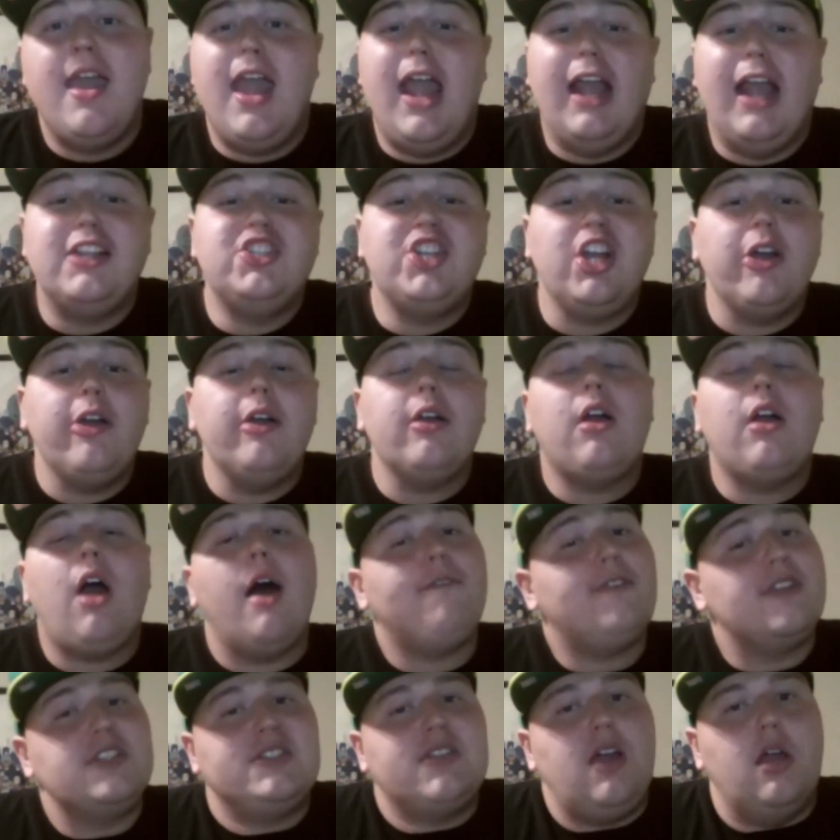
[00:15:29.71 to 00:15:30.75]
And Jared
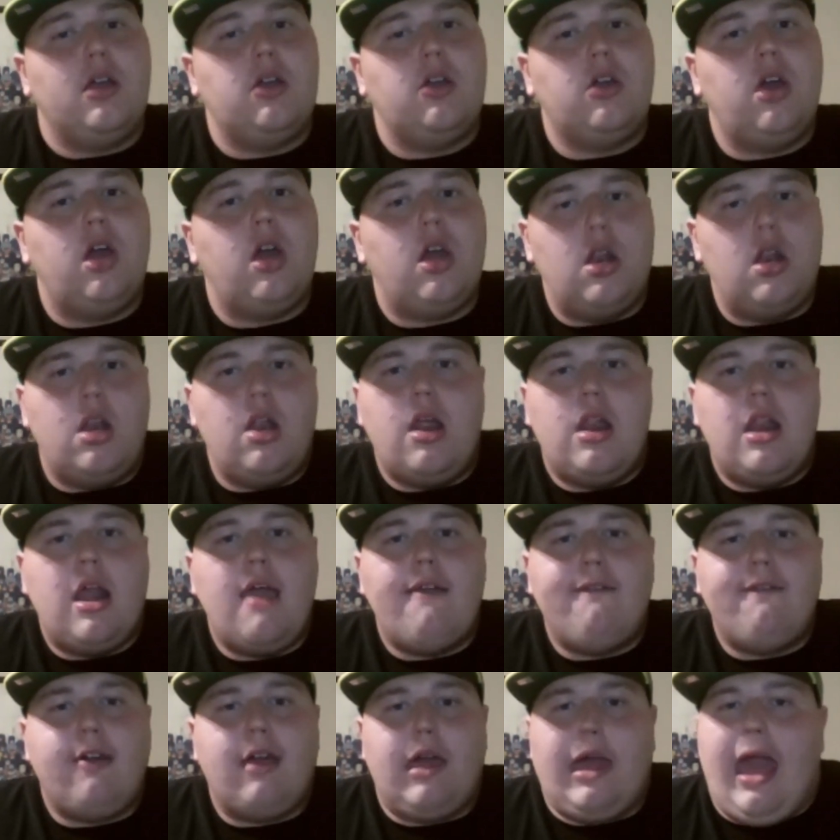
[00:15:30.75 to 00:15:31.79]
Goff has done good. And
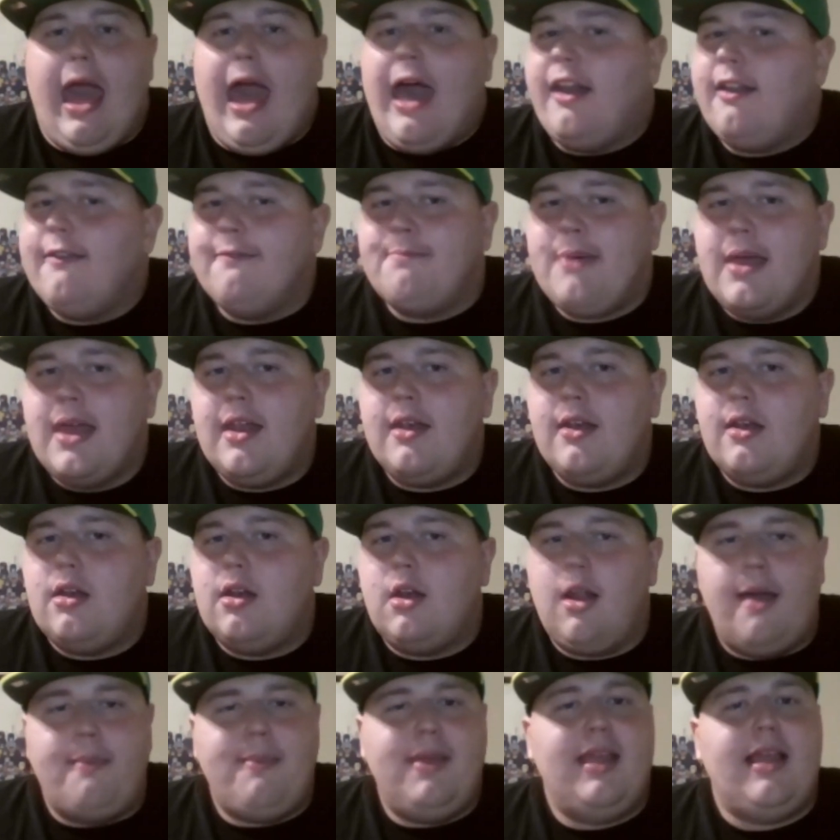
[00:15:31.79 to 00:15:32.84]
I've kind of
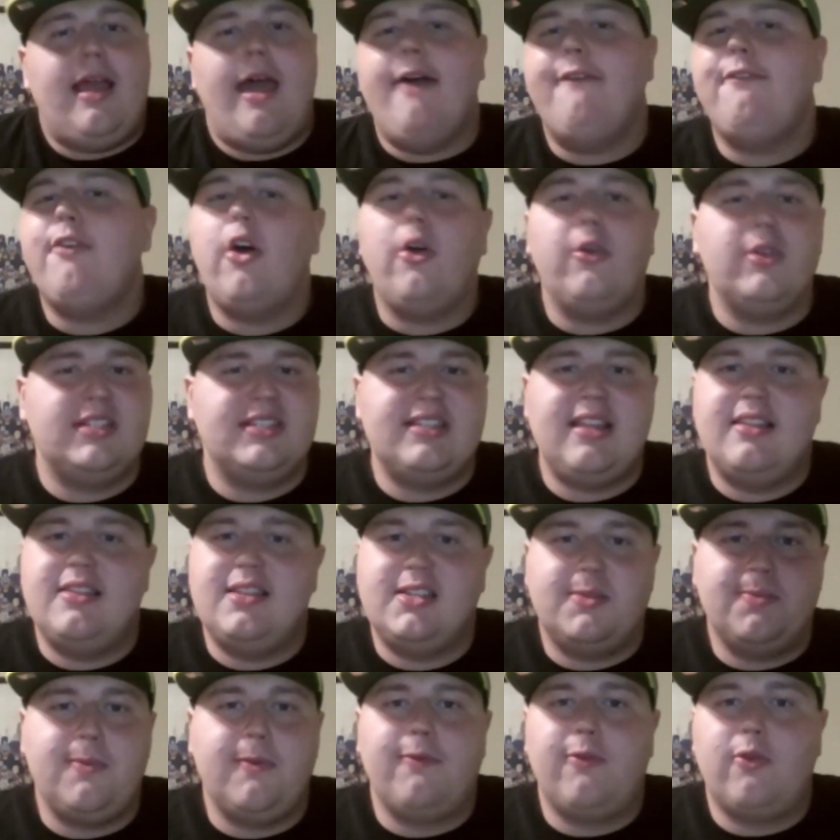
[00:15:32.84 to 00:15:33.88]
been, I mean, I've always said
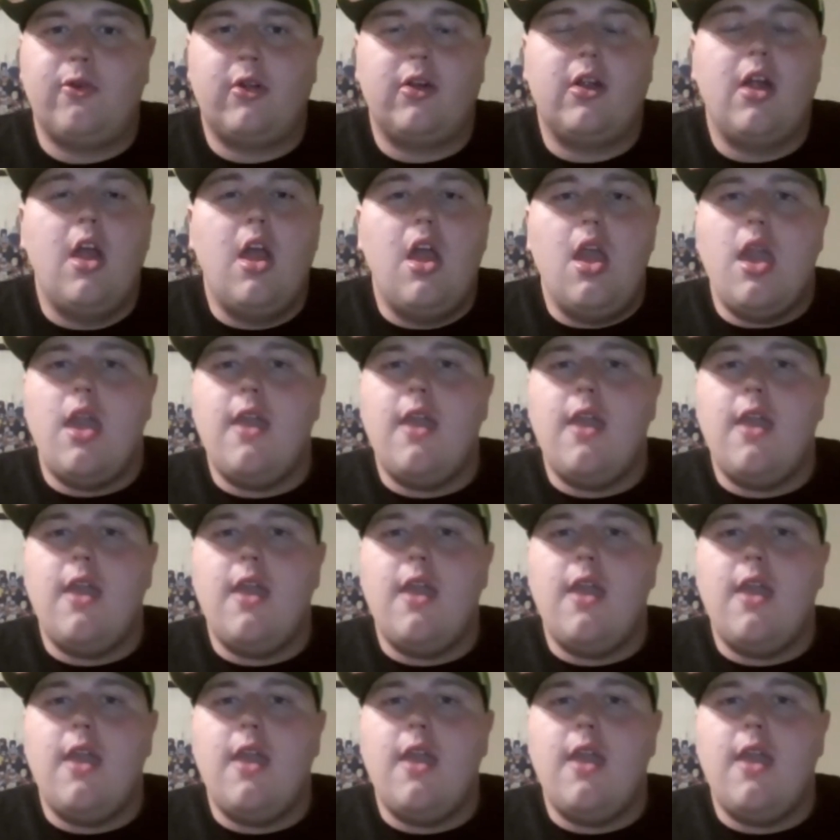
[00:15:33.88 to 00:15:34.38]
this before.